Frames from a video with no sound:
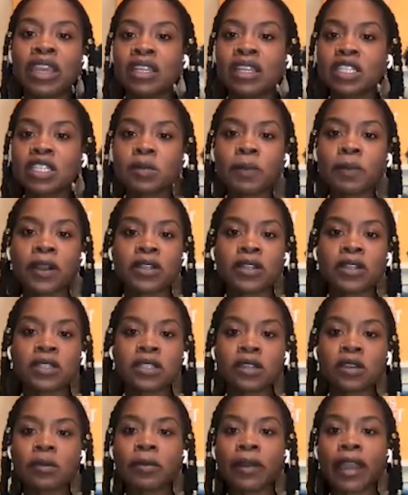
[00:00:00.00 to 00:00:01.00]
just
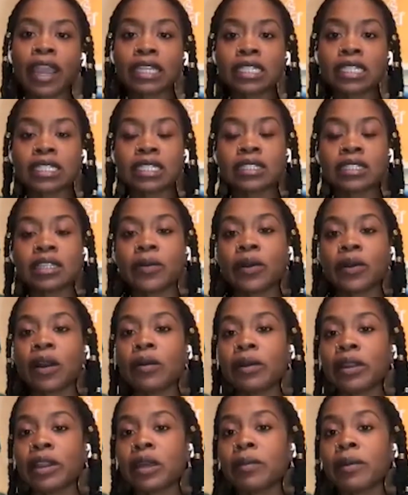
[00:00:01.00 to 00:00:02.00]
personal practices that were
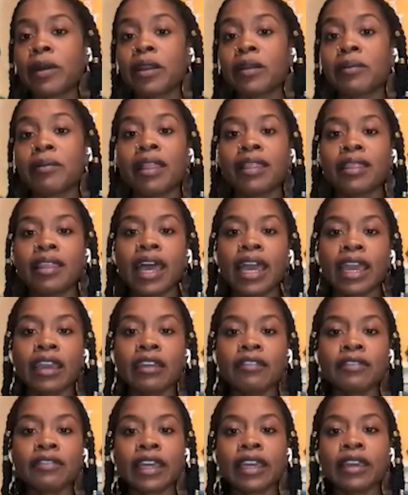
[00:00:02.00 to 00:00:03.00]
already a part of my life,
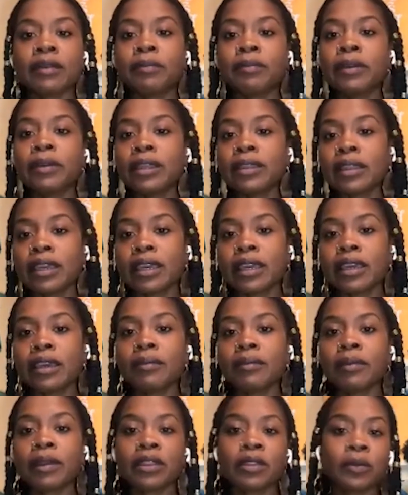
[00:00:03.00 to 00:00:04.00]
like breathing,
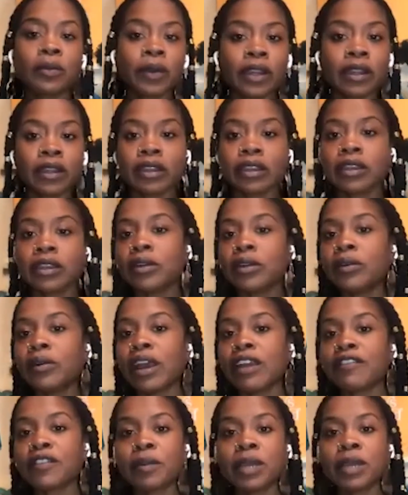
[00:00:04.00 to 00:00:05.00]
breath work, you know,
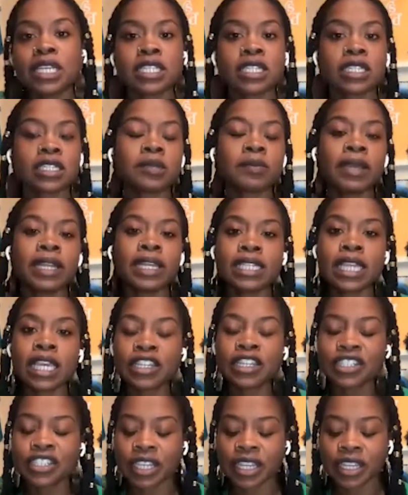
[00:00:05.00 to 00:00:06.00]
affirmations,
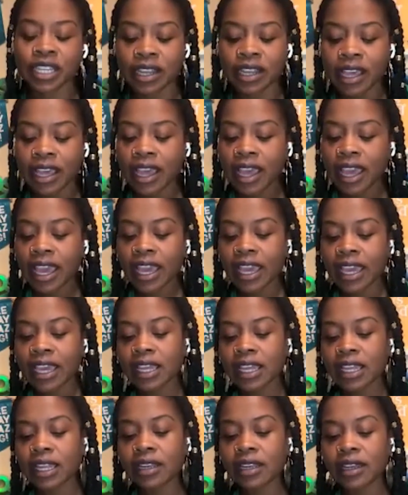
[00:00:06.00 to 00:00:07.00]
meditation.
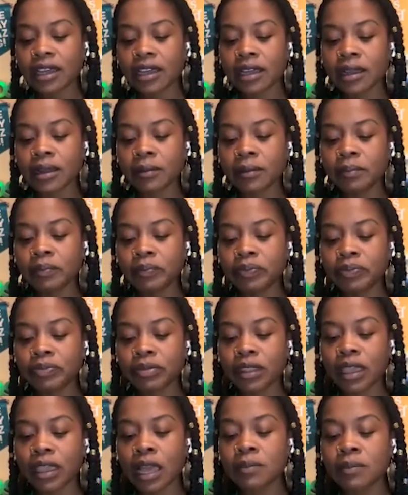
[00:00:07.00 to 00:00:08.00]
And
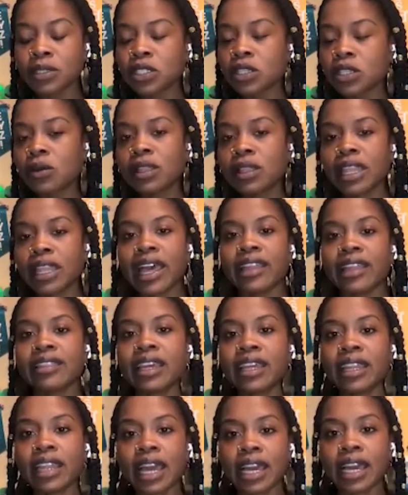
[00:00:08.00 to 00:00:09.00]
I'm so glad
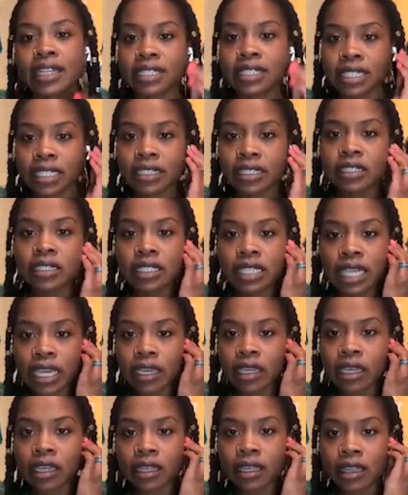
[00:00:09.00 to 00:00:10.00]
that I did take
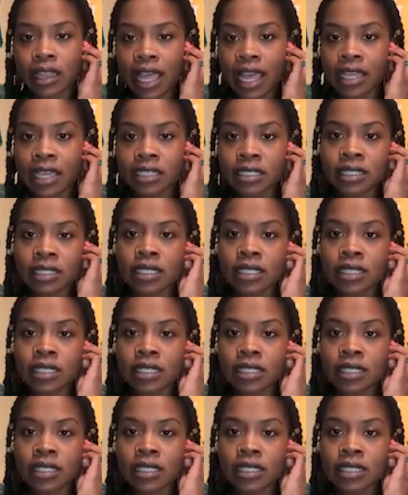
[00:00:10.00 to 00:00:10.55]
a class.